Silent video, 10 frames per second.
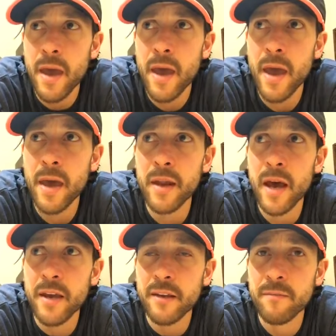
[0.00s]
And
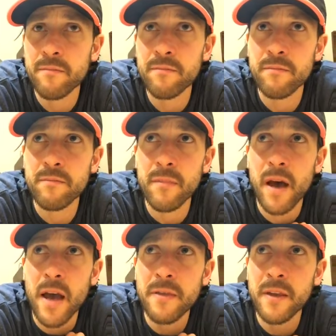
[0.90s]
I,
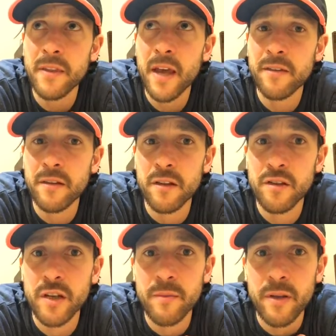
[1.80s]
I think that's a
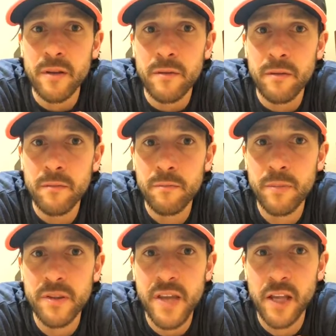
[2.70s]
legitimate
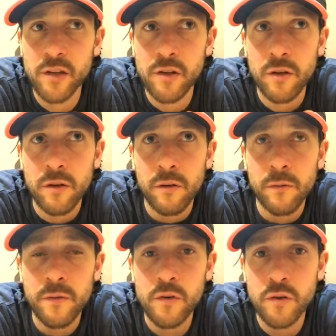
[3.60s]
potential
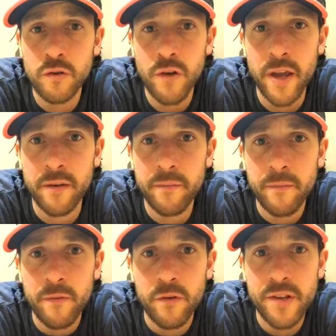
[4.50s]
future trend
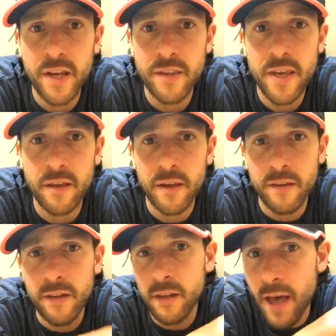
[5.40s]
for technique. It's a
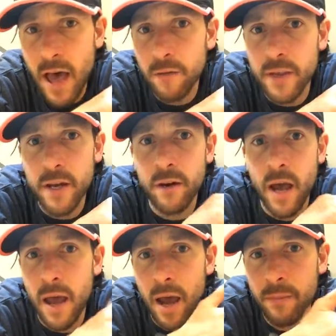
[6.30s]
little out there.
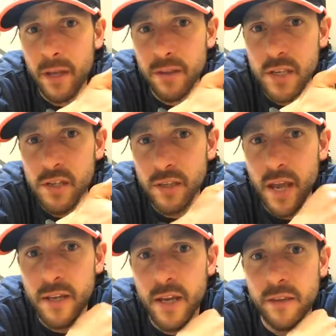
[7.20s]
I, am not teaching
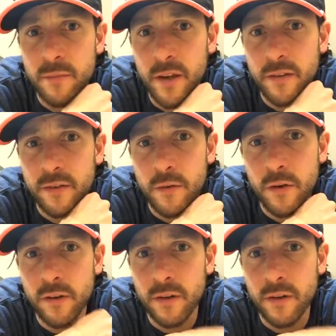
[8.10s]
that yet to my students.